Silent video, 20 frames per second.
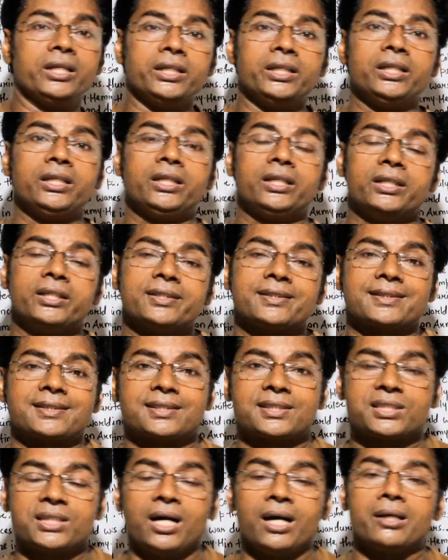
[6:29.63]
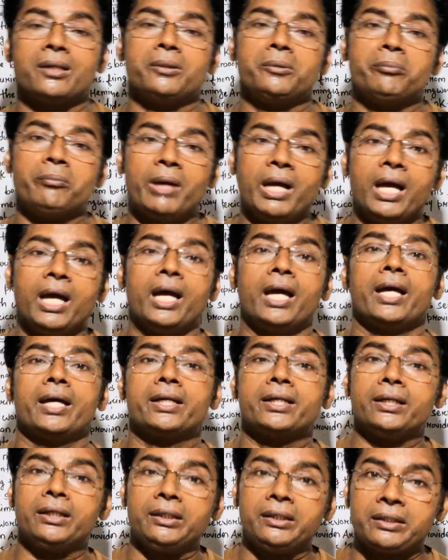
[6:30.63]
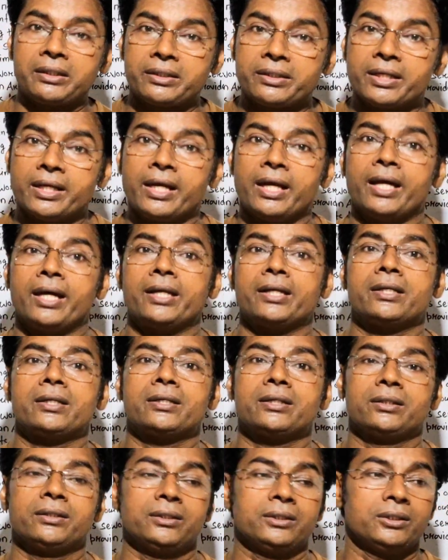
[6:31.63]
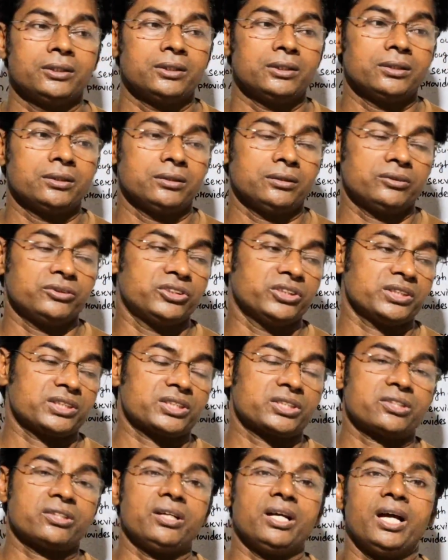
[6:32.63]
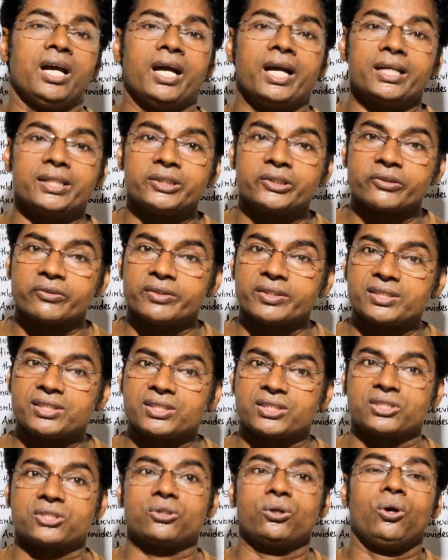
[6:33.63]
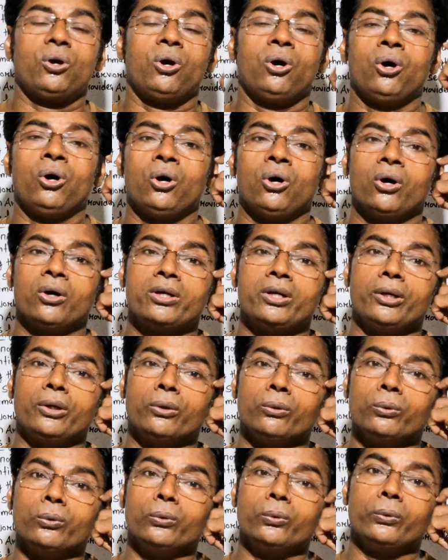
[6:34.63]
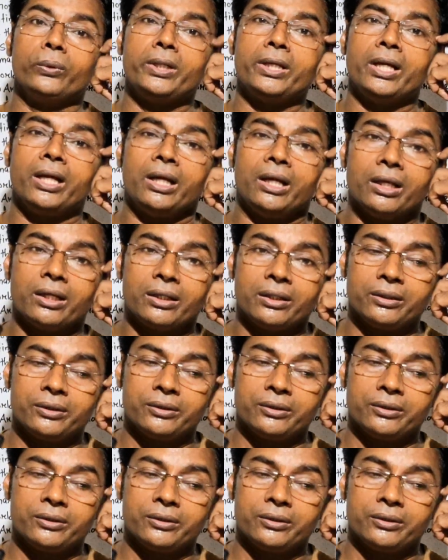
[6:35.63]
he is time and again just addressed or known